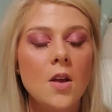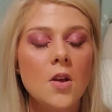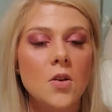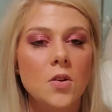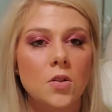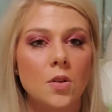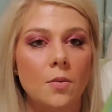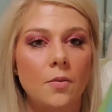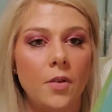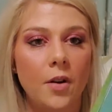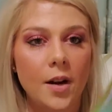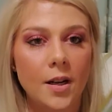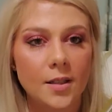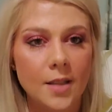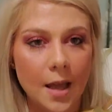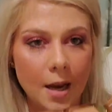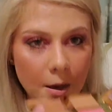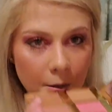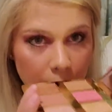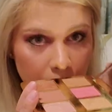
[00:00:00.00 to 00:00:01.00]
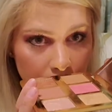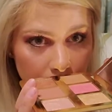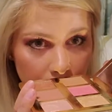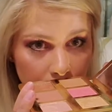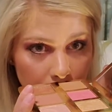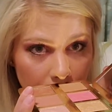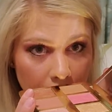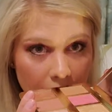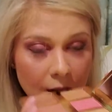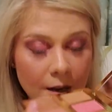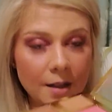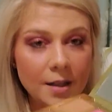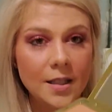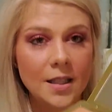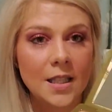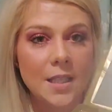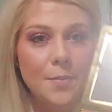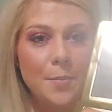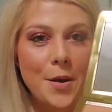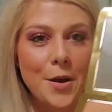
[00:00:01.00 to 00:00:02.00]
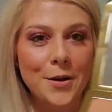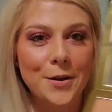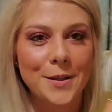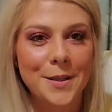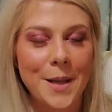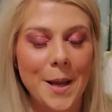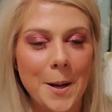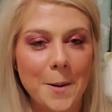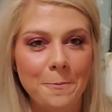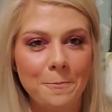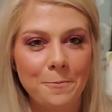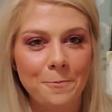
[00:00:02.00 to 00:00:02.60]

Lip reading: so I'm very excited. And it smells like